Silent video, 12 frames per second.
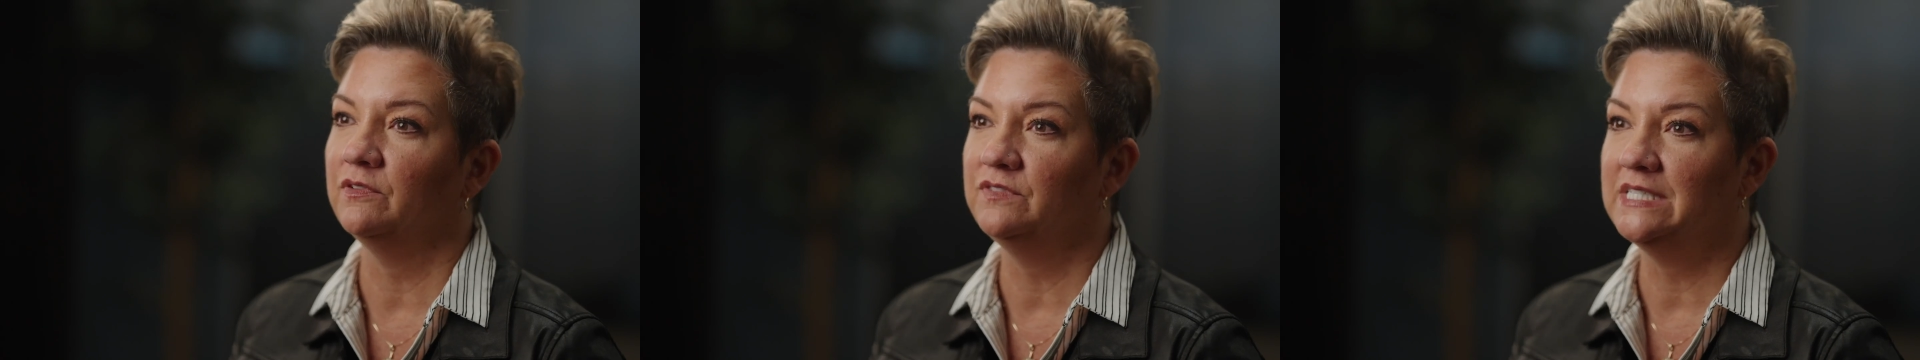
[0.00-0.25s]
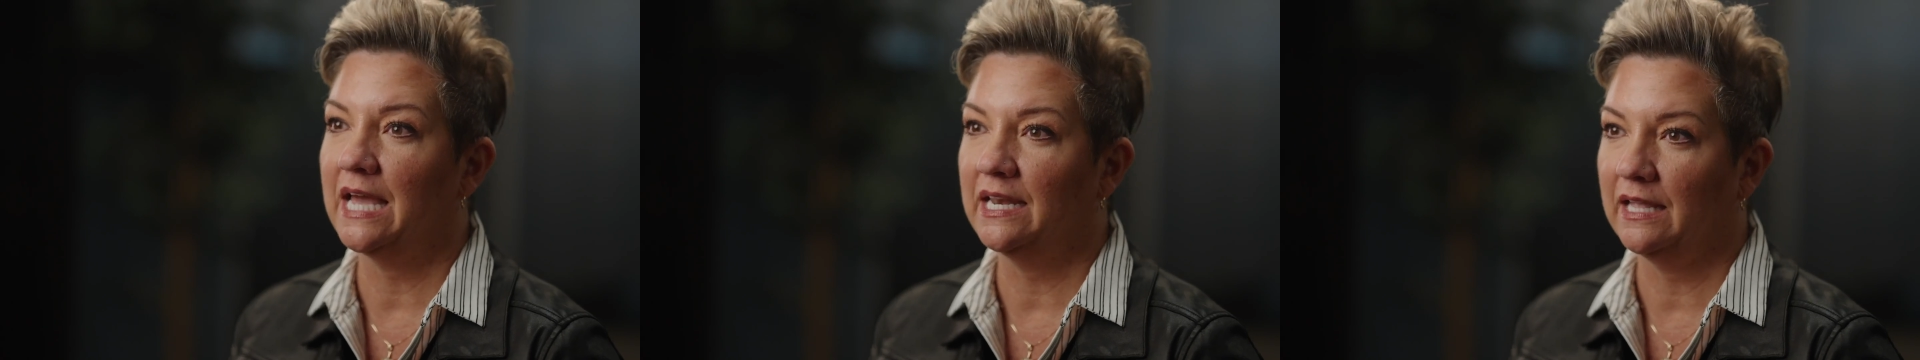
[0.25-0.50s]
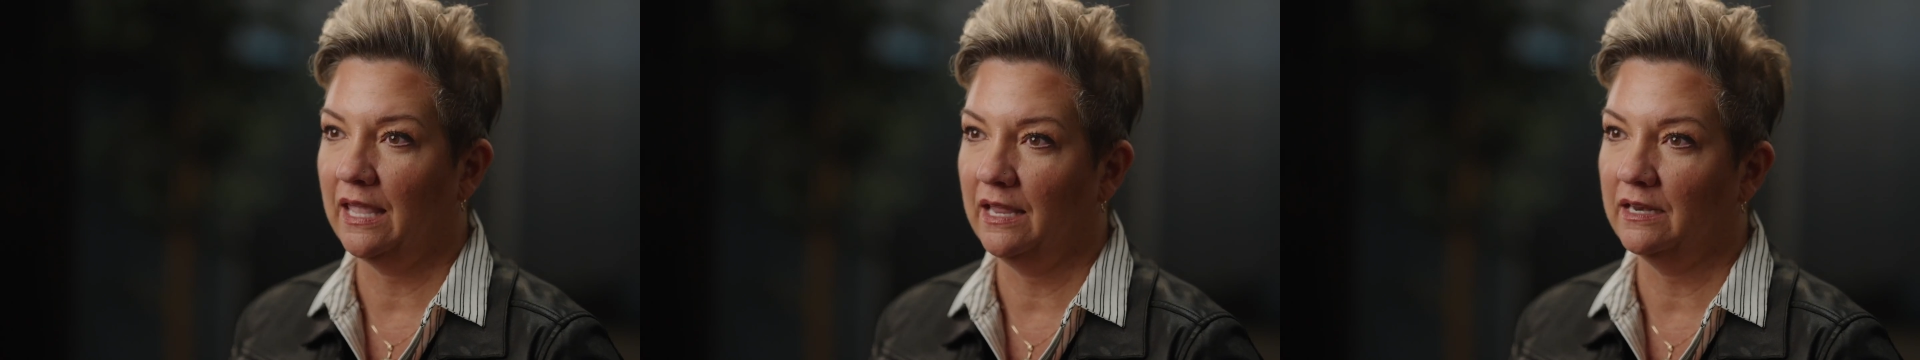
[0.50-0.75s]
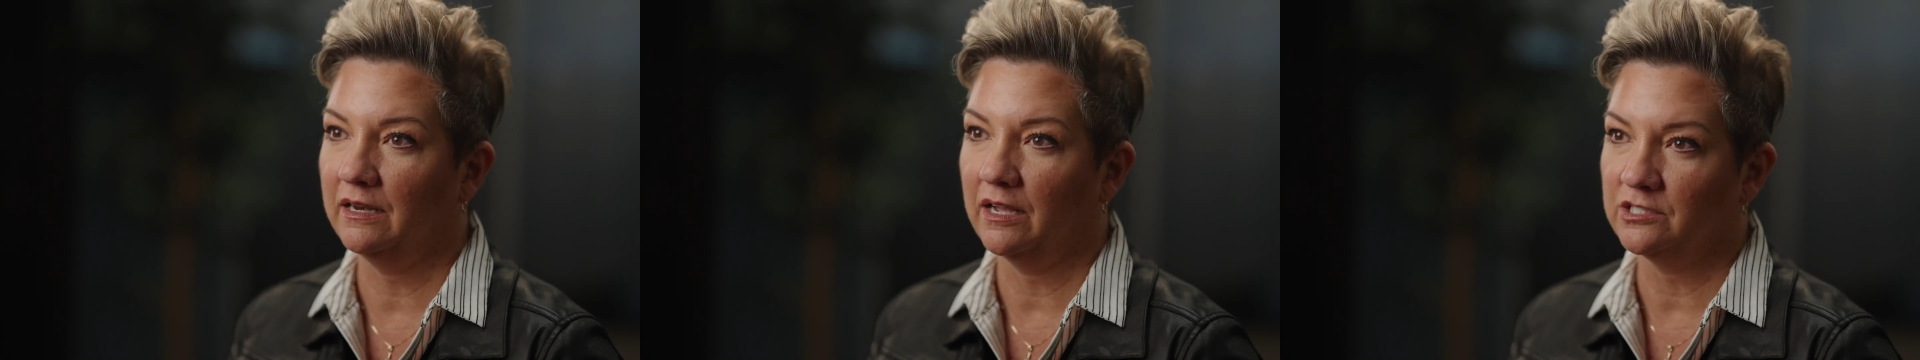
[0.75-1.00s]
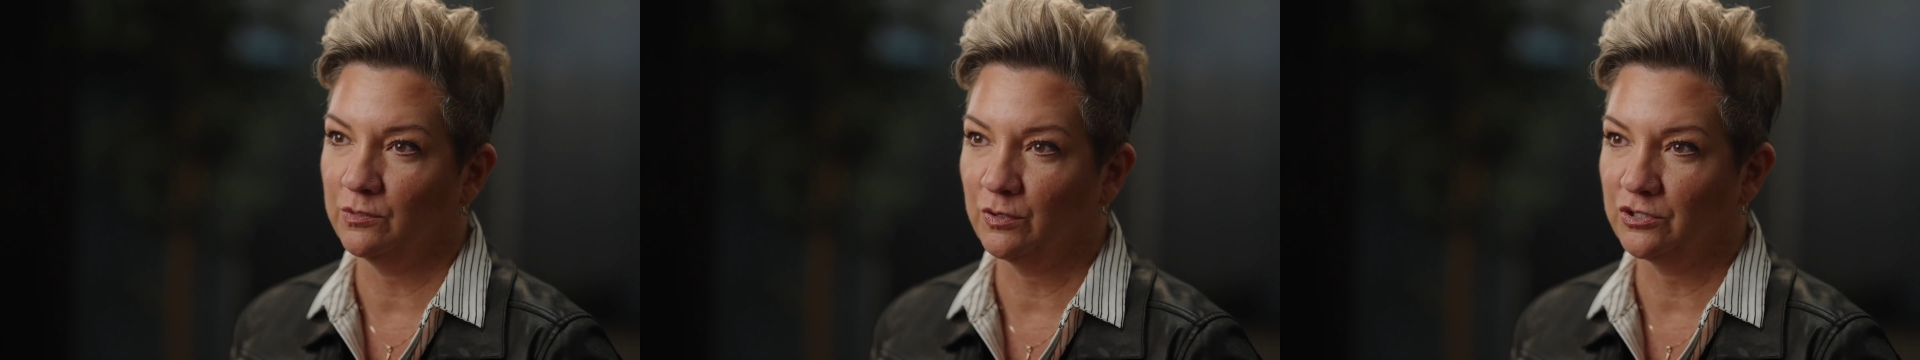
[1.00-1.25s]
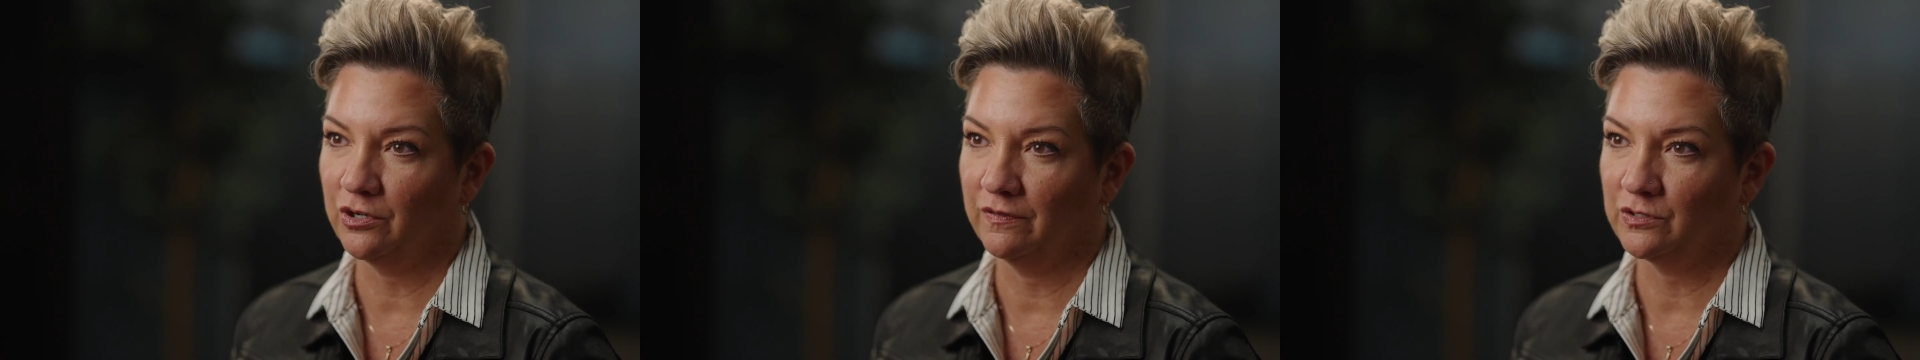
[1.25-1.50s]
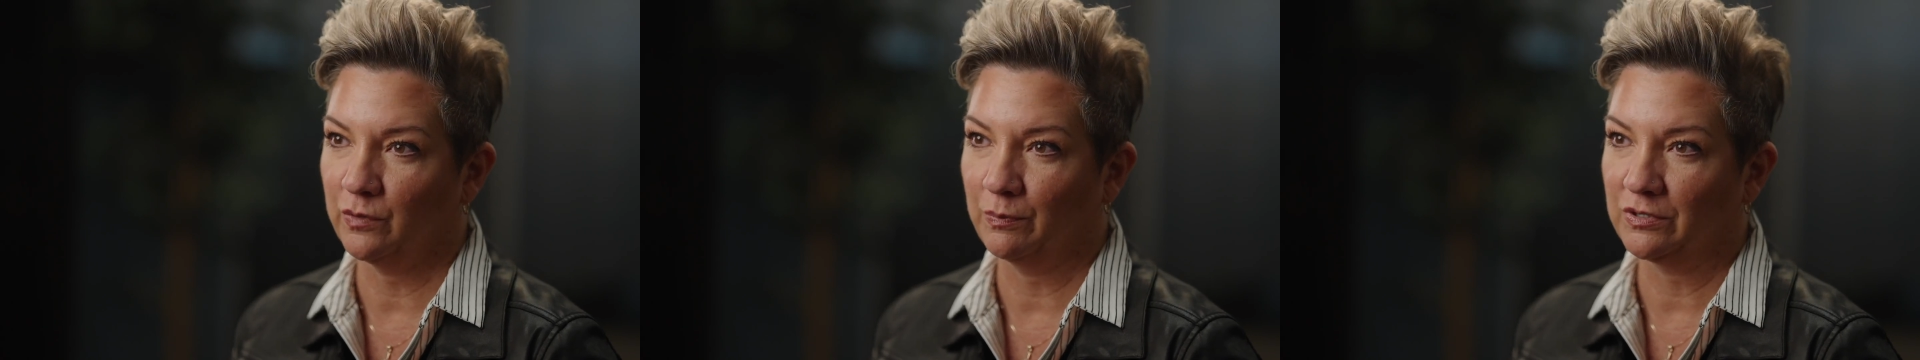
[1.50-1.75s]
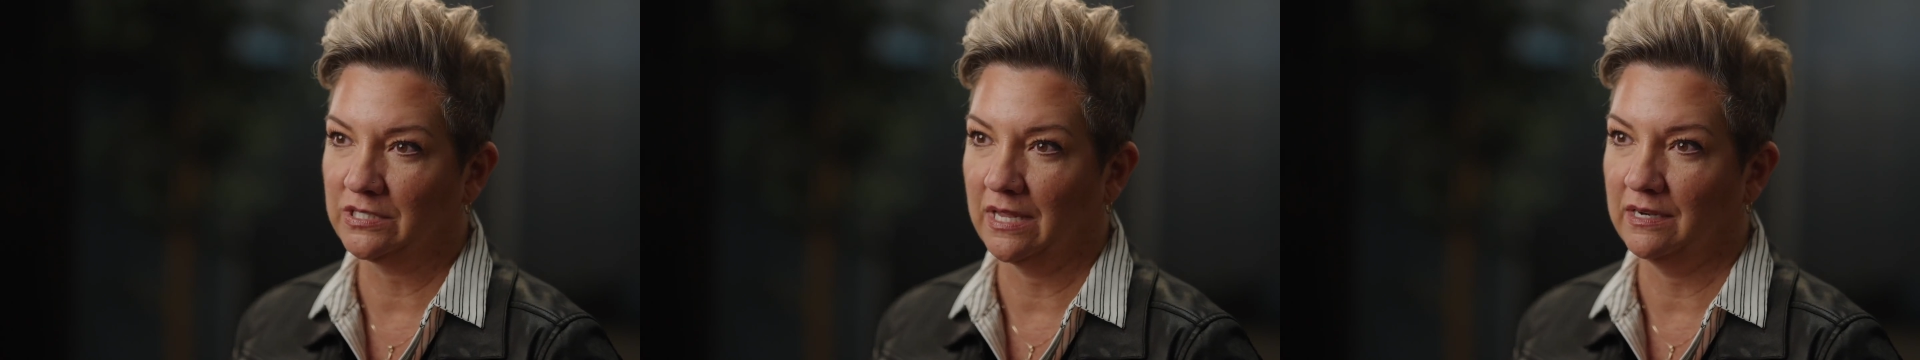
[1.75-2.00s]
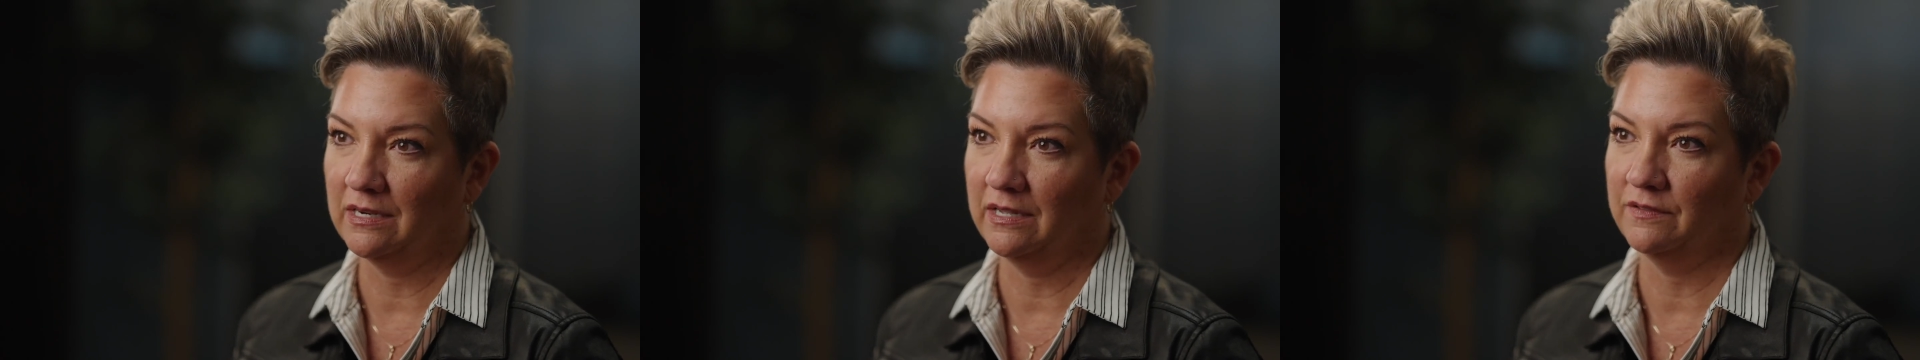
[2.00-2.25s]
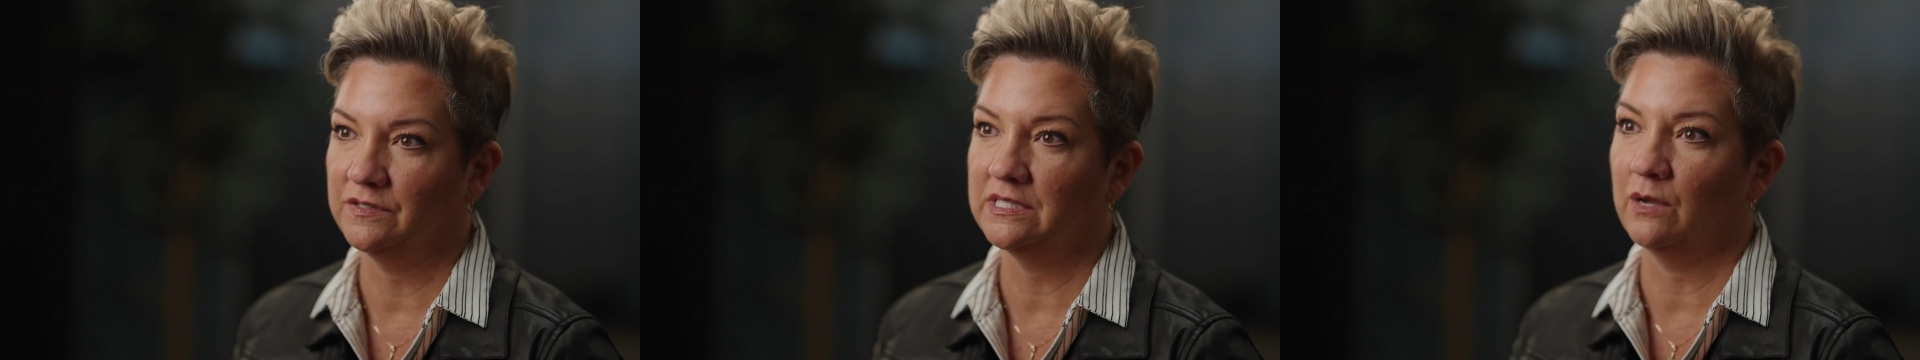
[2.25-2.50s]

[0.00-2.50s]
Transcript: of dedicated customer service representatives